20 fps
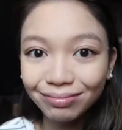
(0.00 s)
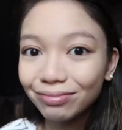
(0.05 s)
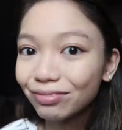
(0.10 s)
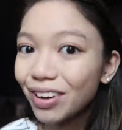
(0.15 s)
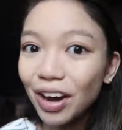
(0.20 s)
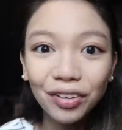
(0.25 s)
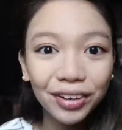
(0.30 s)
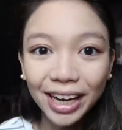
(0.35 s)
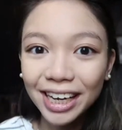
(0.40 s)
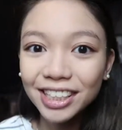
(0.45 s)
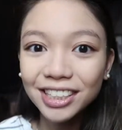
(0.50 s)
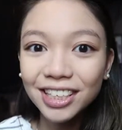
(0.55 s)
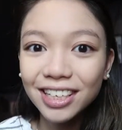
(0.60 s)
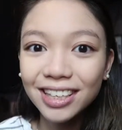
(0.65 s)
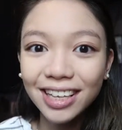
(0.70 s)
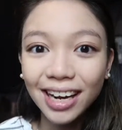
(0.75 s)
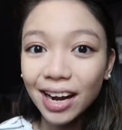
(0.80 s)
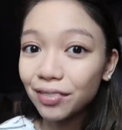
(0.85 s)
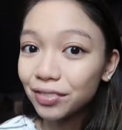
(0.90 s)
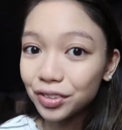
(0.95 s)
foundation
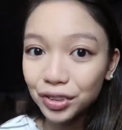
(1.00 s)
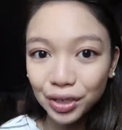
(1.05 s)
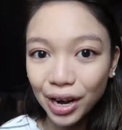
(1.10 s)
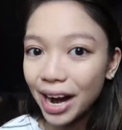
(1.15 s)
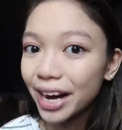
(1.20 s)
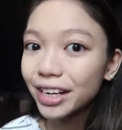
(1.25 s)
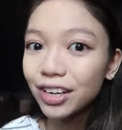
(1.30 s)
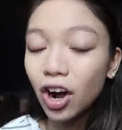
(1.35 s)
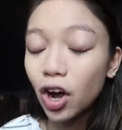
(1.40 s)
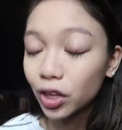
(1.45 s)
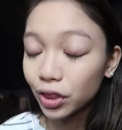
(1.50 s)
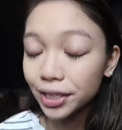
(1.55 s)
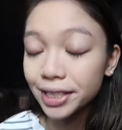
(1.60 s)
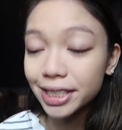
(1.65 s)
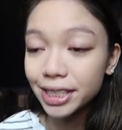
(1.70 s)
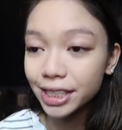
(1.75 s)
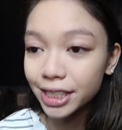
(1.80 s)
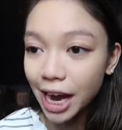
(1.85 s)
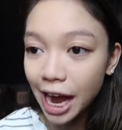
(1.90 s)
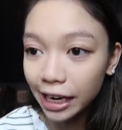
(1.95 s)
that I've tried on
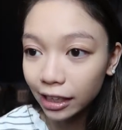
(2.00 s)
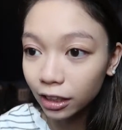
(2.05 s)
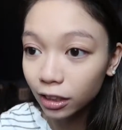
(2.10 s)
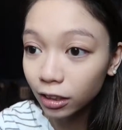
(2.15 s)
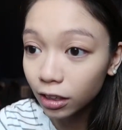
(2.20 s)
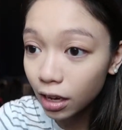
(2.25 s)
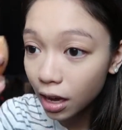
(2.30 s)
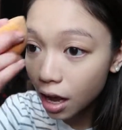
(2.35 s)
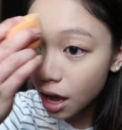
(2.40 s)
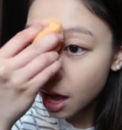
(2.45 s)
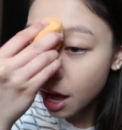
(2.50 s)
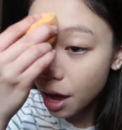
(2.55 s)
this channel.